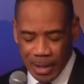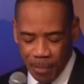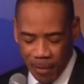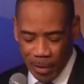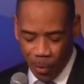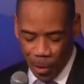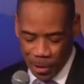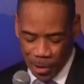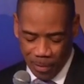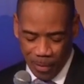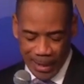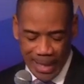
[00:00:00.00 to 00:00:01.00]
spirit of
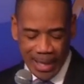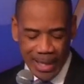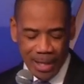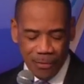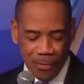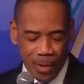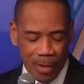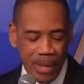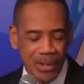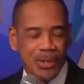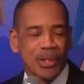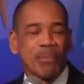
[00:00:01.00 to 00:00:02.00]
worship. We thank God for our
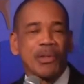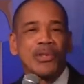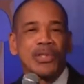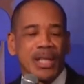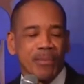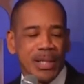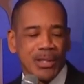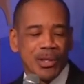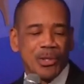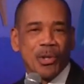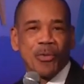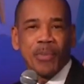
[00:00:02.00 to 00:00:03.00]
minister of music,
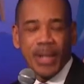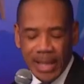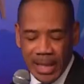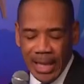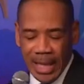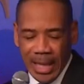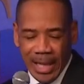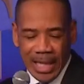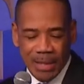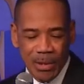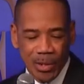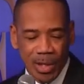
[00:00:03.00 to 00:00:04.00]
Minister Joe Piggy,
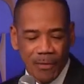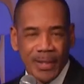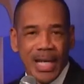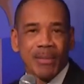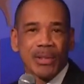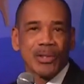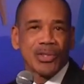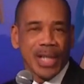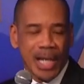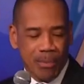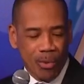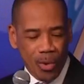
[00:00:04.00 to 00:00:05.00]
has been doing a phenomenal
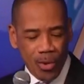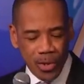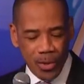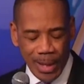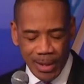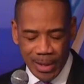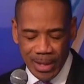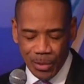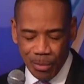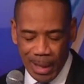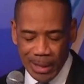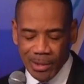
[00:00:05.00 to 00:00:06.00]
job all throughout
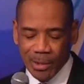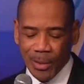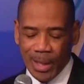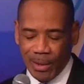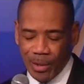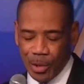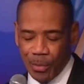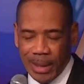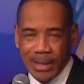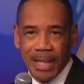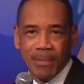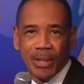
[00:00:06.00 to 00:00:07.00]
these months, throughout this
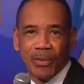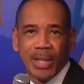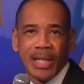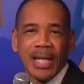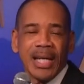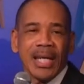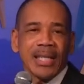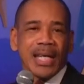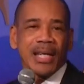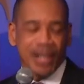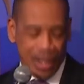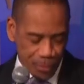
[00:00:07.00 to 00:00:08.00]
pandemic. We
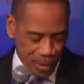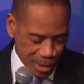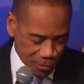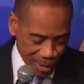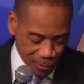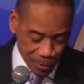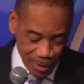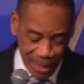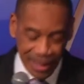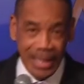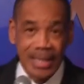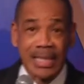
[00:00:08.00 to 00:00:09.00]
thank God for his
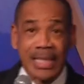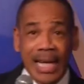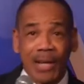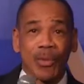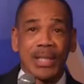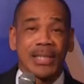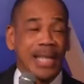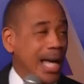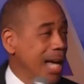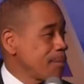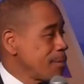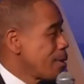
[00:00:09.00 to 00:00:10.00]
faithfulness. And today we say
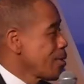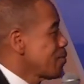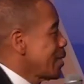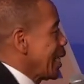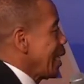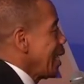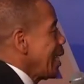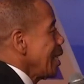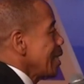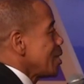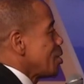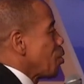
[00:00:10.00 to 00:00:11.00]
happy birthday
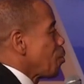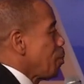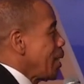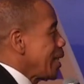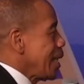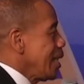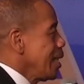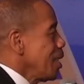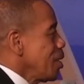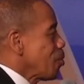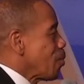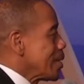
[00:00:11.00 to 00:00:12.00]
to Joe Piggy.
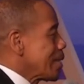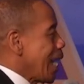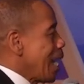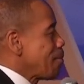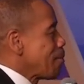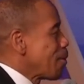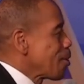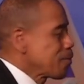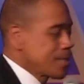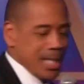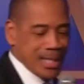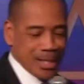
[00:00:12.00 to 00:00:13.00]
We say happy
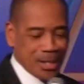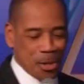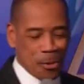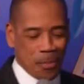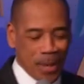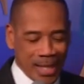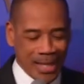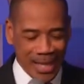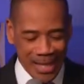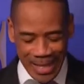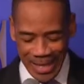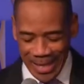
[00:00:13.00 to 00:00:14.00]
birthday to Joe
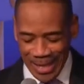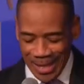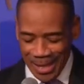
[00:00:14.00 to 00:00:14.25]
Piggy.